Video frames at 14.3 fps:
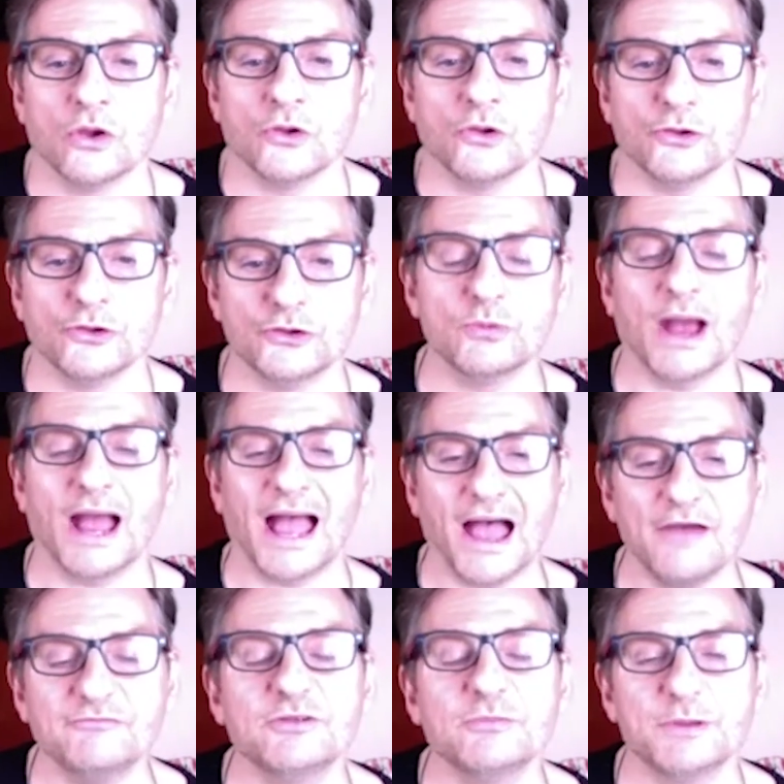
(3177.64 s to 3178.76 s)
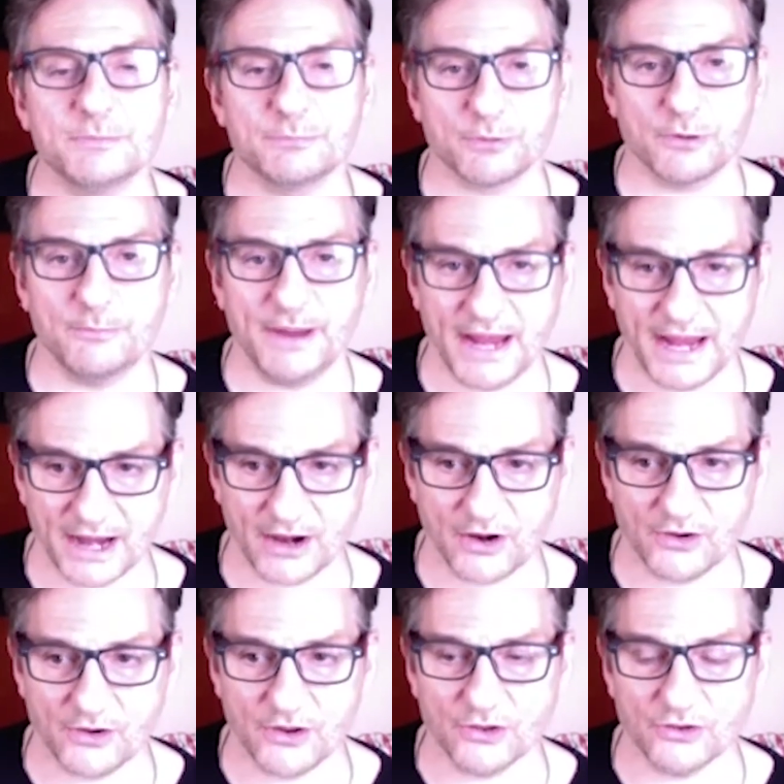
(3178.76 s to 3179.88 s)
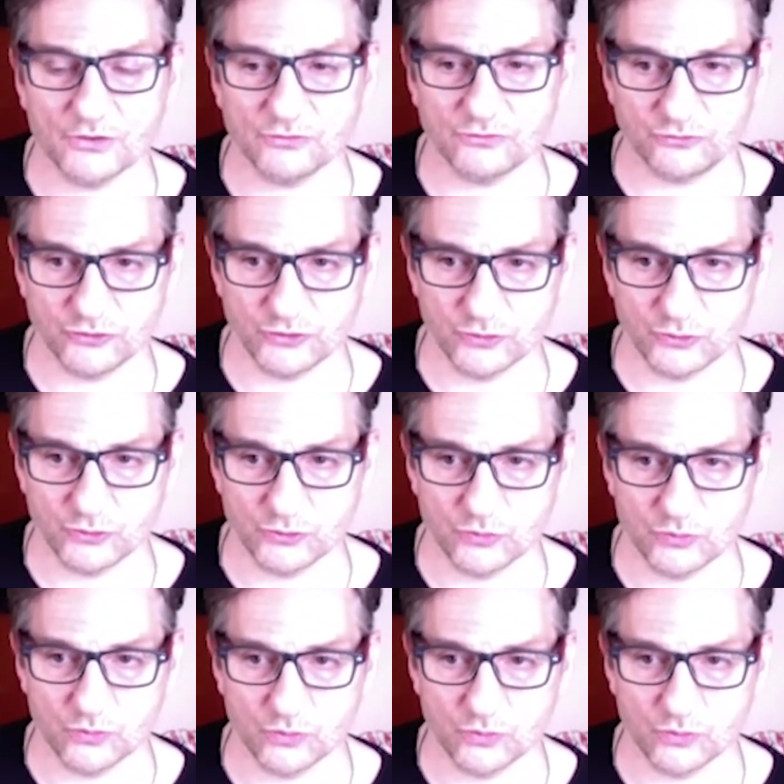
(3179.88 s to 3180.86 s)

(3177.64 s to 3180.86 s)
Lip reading: you have to be prepared to